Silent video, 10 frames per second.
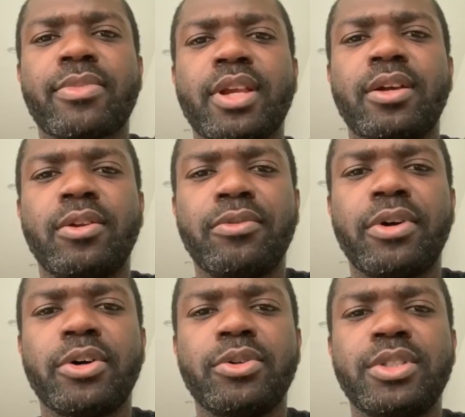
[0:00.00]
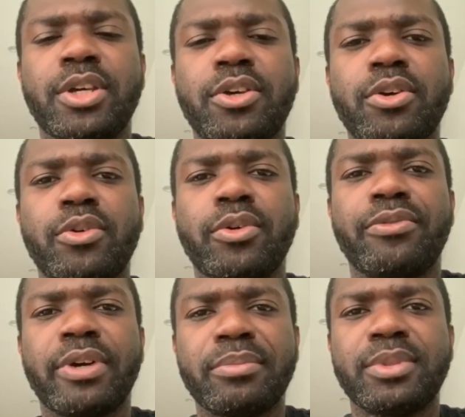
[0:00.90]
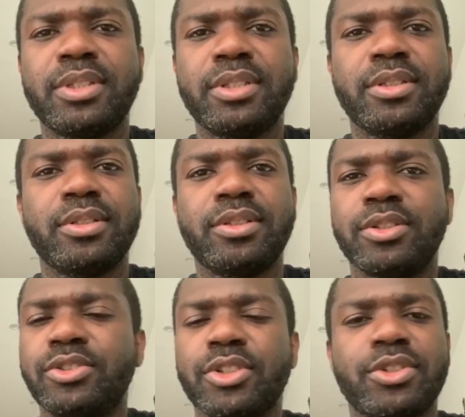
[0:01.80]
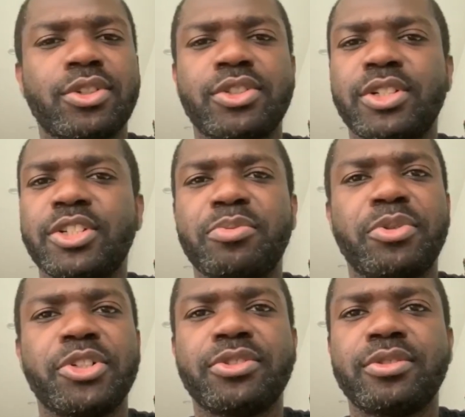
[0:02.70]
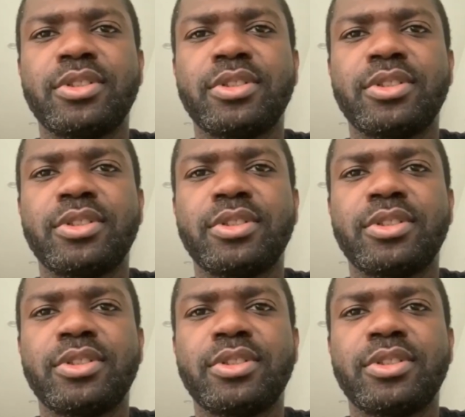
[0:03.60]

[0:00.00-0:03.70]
I love how you take care of your family. You're just such an inspiration.